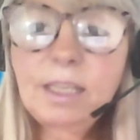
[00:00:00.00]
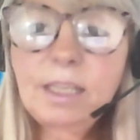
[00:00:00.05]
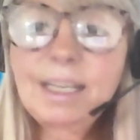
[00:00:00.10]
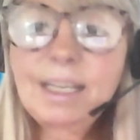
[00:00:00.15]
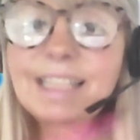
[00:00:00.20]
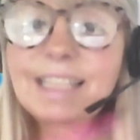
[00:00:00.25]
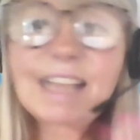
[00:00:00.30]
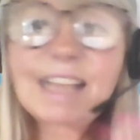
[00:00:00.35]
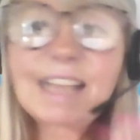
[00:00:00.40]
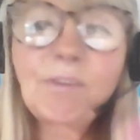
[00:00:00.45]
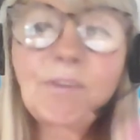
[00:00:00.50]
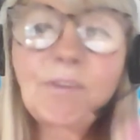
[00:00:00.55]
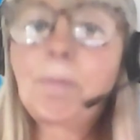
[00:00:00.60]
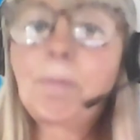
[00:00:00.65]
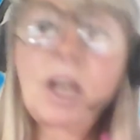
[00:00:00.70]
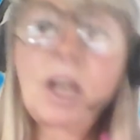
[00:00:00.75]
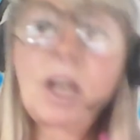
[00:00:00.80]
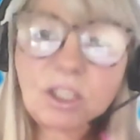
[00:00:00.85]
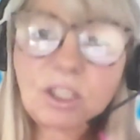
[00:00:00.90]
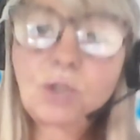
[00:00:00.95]
Let's have a
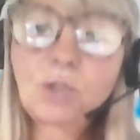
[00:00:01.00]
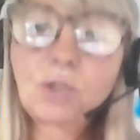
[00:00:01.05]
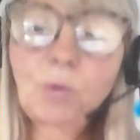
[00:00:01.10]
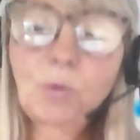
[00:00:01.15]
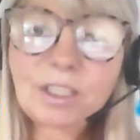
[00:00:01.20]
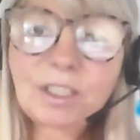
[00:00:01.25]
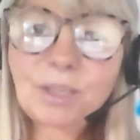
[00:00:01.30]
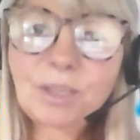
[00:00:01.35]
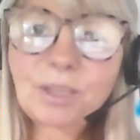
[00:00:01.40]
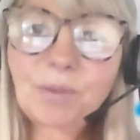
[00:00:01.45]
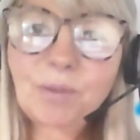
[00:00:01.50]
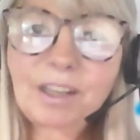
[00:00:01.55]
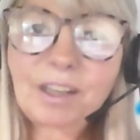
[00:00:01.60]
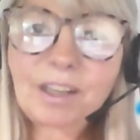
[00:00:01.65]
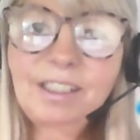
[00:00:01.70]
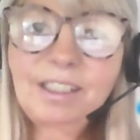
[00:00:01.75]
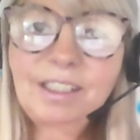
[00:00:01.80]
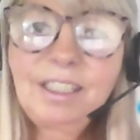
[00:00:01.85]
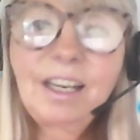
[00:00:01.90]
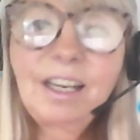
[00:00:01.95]
personal one-to-one,
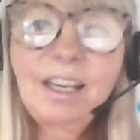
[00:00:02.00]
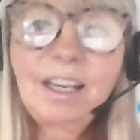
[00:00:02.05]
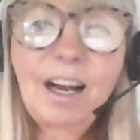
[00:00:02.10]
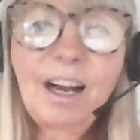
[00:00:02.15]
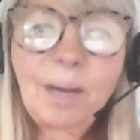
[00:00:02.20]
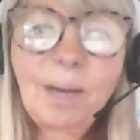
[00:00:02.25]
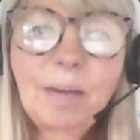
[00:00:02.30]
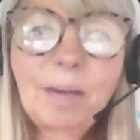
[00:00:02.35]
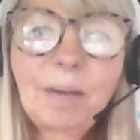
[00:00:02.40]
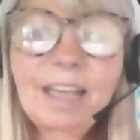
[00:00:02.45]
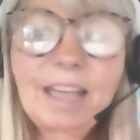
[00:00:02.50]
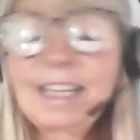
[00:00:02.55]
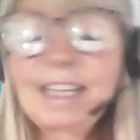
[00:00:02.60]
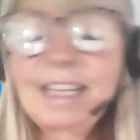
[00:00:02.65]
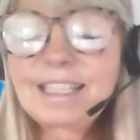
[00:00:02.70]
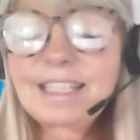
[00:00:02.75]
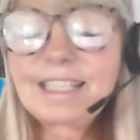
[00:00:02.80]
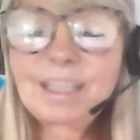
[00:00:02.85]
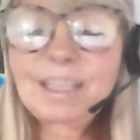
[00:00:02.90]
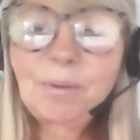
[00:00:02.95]
and
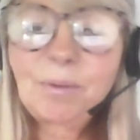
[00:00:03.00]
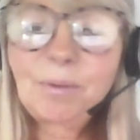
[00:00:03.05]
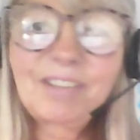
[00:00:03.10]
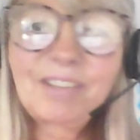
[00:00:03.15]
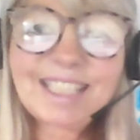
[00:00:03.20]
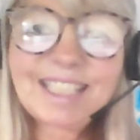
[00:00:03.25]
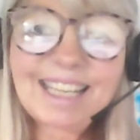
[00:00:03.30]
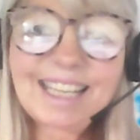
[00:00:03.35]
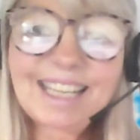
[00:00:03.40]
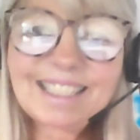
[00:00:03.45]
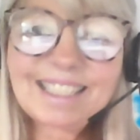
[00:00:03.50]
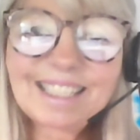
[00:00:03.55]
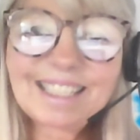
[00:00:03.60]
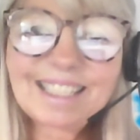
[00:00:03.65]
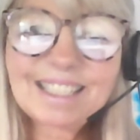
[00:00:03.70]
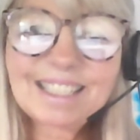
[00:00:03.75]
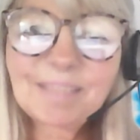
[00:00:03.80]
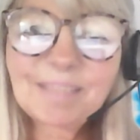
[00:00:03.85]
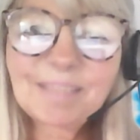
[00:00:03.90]
let's see where it takes us.